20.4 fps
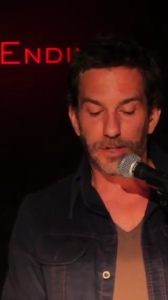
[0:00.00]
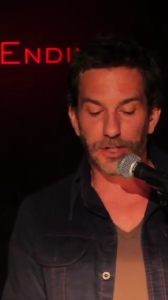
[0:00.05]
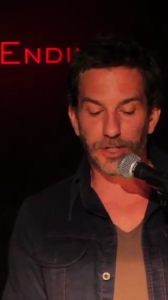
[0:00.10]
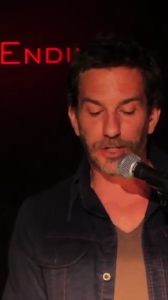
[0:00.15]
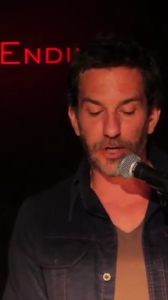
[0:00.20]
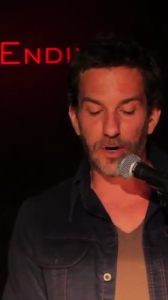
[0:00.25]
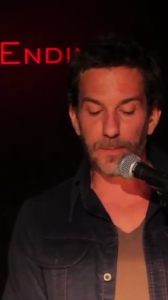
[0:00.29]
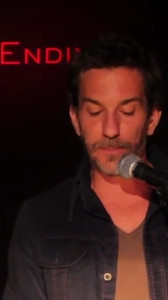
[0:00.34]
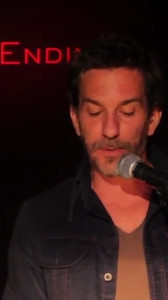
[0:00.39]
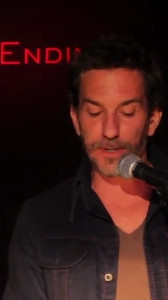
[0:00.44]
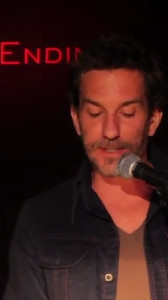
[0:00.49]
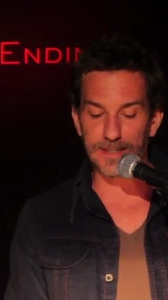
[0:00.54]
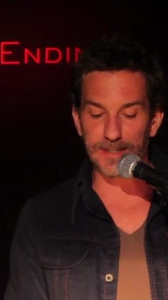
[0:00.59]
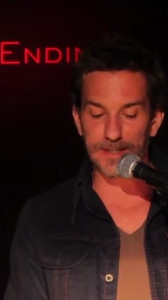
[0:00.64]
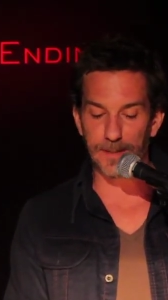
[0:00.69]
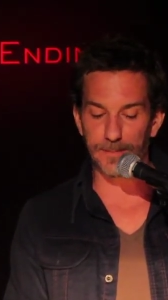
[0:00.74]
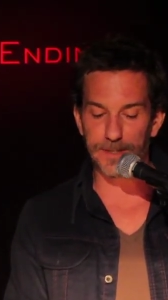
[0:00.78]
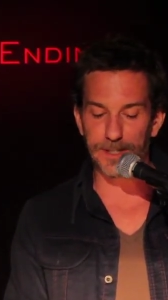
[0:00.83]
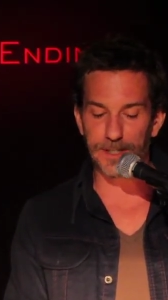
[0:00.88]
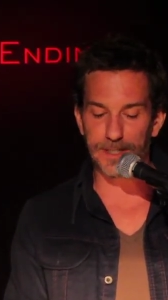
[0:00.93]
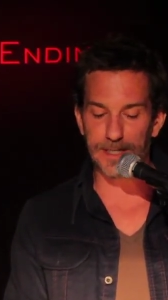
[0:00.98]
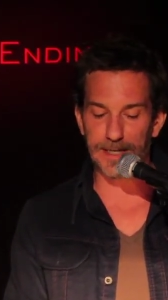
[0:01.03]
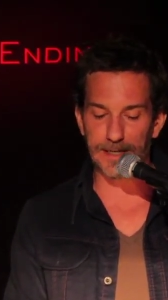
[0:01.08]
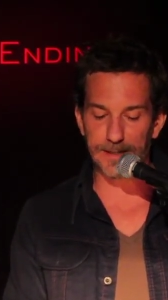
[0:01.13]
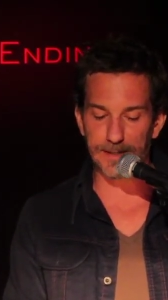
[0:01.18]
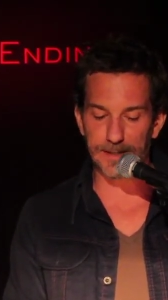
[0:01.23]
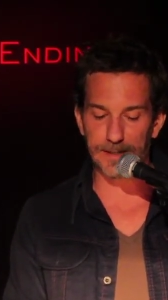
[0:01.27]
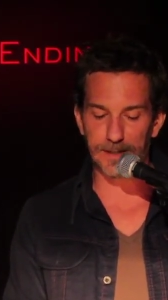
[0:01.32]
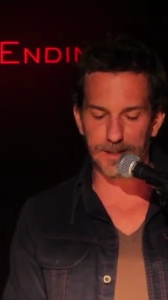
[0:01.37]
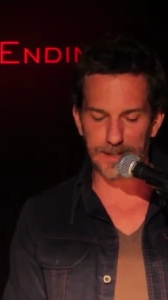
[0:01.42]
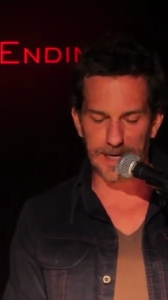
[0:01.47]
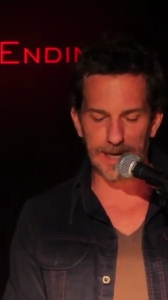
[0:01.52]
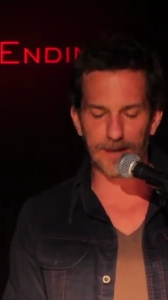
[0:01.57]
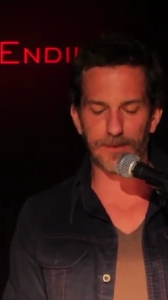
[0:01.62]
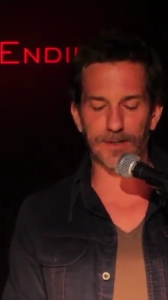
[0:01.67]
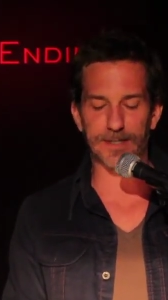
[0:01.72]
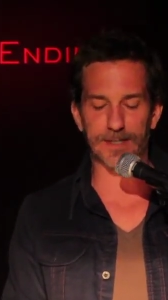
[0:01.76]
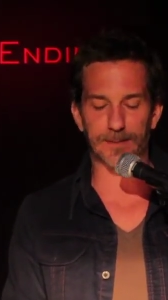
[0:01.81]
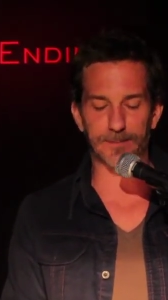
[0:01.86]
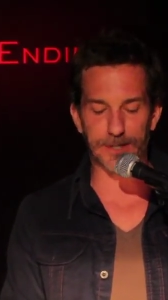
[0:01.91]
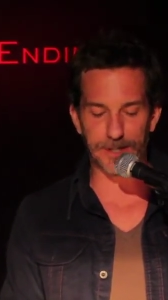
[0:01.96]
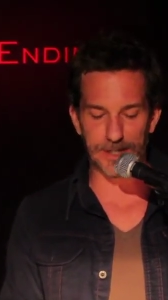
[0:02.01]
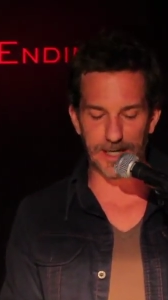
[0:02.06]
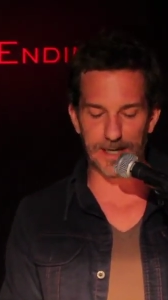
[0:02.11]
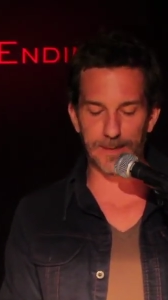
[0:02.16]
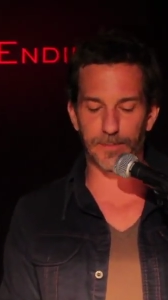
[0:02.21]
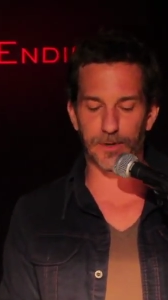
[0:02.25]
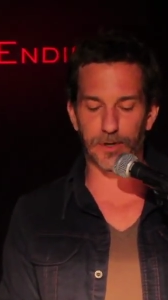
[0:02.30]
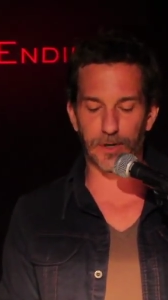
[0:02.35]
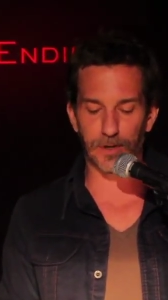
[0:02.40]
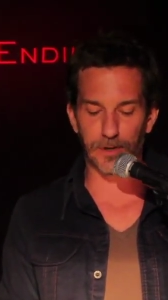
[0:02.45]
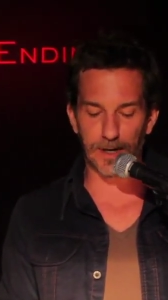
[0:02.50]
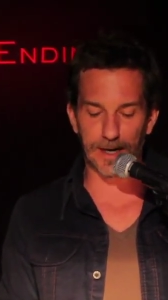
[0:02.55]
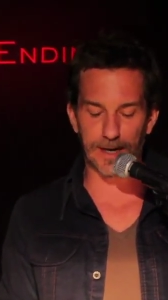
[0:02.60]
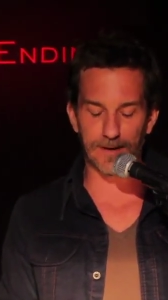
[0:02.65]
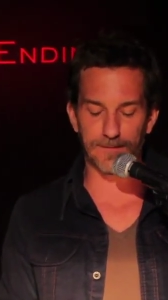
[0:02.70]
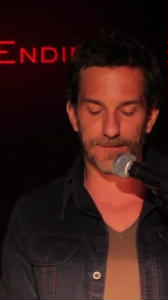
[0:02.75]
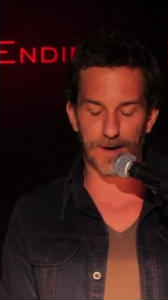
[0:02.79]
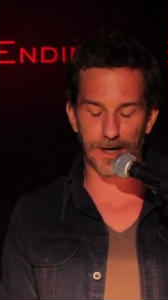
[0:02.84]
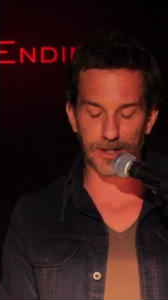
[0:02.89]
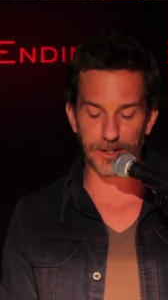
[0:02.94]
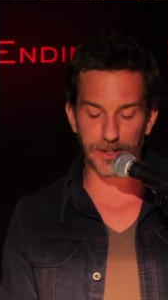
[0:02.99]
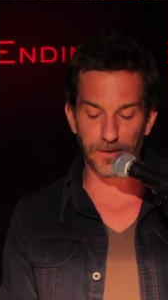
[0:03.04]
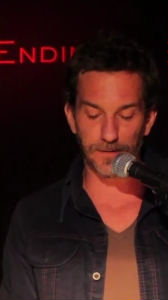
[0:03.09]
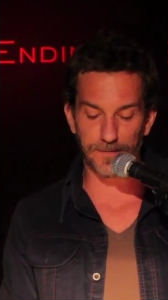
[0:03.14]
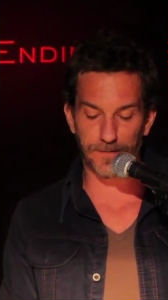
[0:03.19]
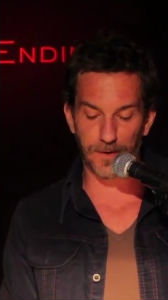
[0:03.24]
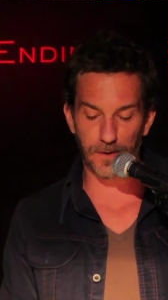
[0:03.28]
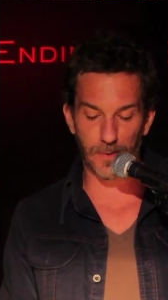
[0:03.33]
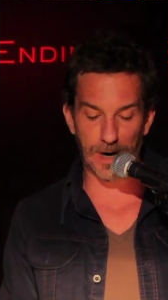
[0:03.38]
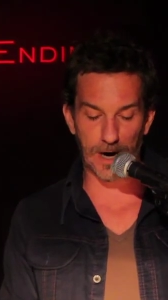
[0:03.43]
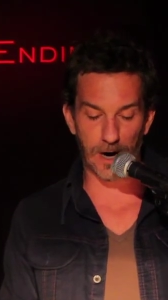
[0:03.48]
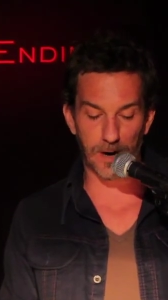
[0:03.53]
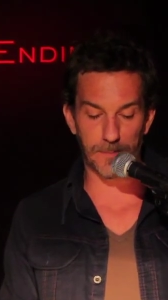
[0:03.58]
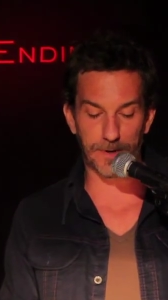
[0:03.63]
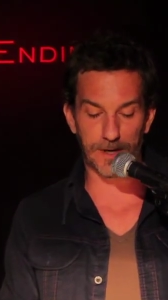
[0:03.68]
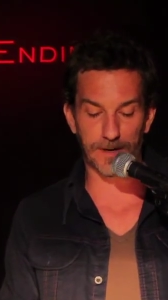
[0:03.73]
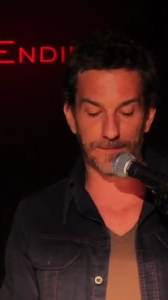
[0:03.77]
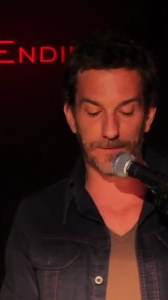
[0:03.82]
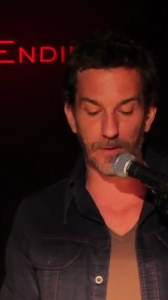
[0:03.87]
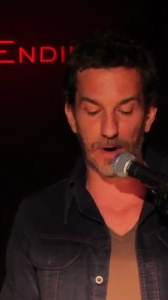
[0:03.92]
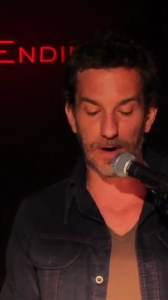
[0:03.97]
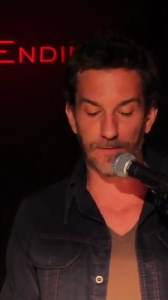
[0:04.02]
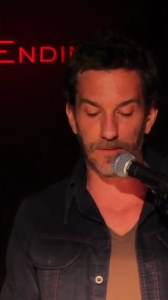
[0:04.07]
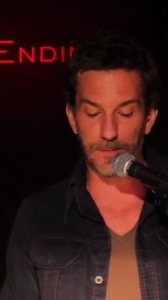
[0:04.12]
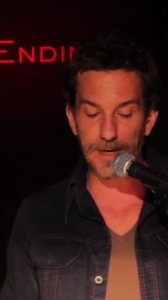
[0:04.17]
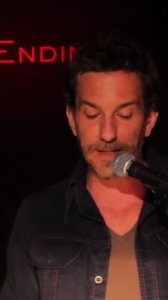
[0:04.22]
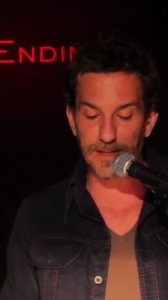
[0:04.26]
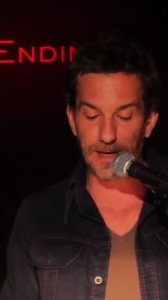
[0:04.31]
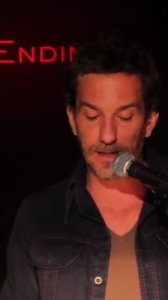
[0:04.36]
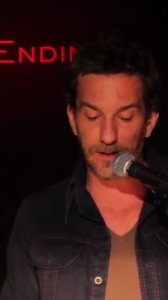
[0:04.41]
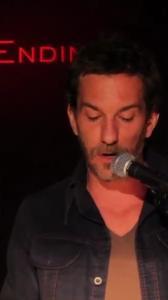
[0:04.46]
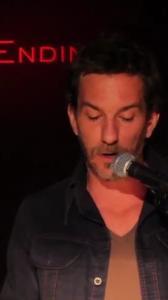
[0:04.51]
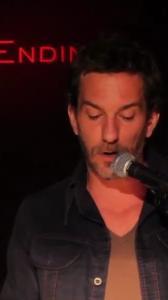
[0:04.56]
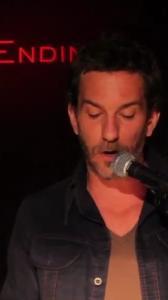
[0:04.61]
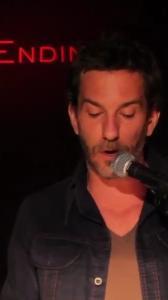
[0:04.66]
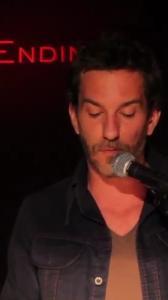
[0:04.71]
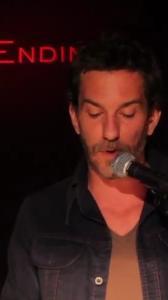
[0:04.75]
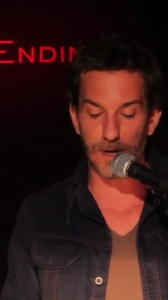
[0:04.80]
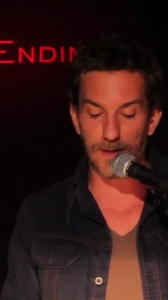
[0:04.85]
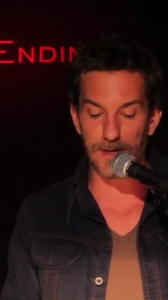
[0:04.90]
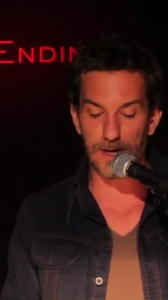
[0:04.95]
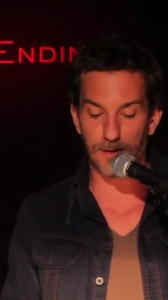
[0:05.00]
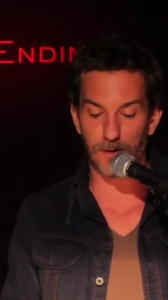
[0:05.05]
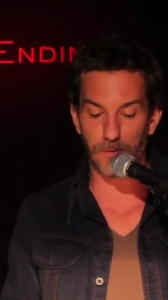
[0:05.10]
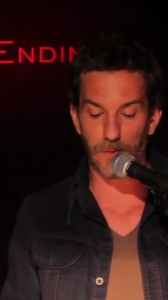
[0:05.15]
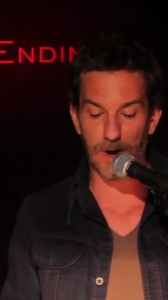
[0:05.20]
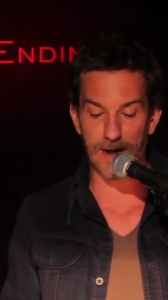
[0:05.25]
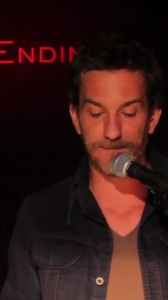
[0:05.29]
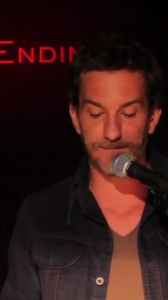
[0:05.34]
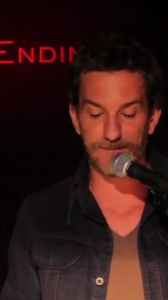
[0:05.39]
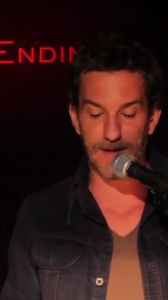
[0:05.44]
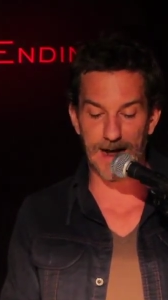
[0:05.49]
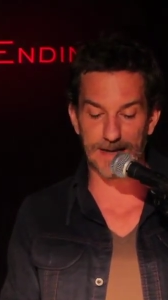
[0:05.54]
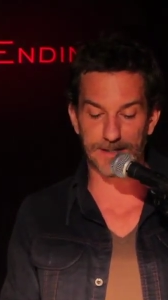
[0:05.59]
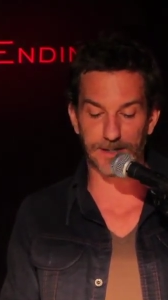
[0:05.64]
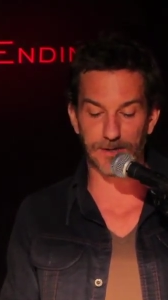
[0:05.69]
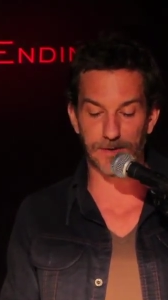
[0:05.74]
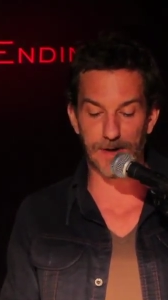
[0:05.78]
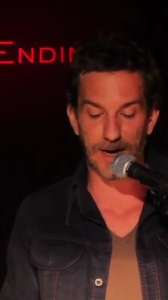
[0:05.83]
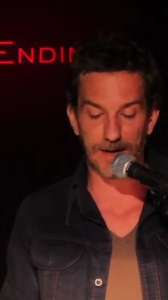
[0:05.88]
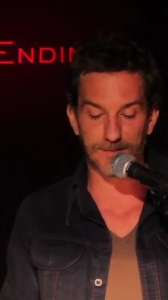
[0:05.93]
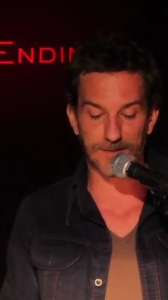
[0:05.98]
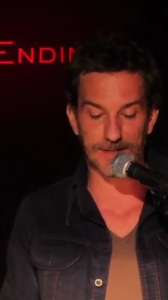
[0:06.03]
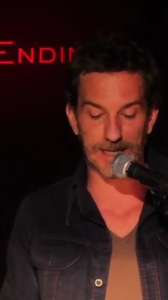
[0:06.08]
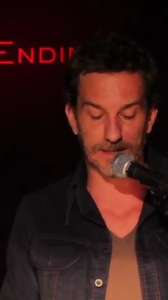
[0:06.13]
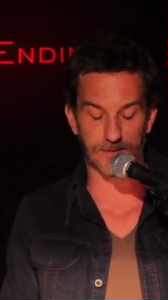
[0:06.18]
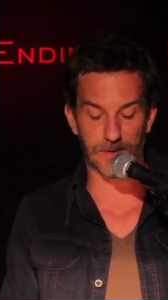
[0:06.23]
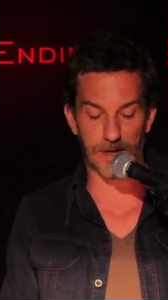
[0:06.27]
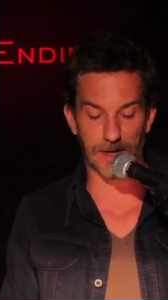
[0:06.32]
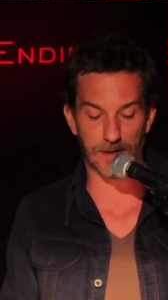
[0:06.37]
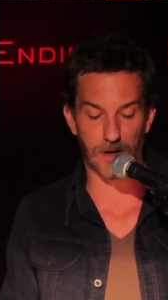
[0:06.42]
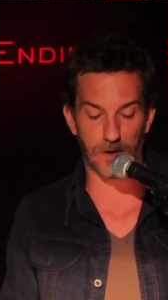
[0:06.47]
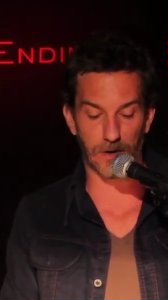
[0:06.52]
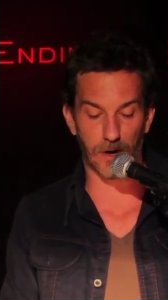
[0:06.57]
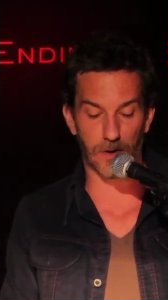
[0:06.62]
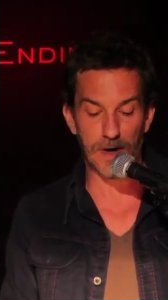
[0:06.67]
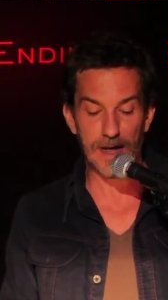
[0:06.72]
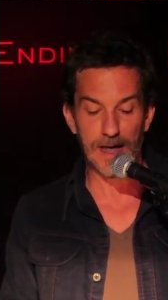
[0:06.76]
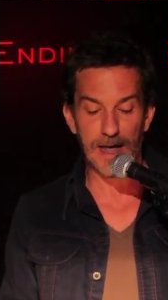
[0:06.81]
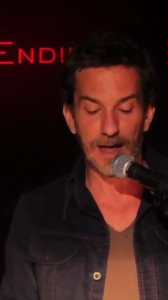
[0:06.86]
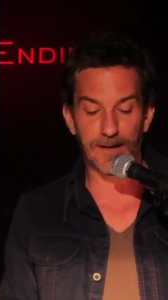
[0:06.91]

Sure, it puts together some cheap, good-looking, functional footwear, but if you ever meet that logo, run the other way fast. Do not have sex with that logo.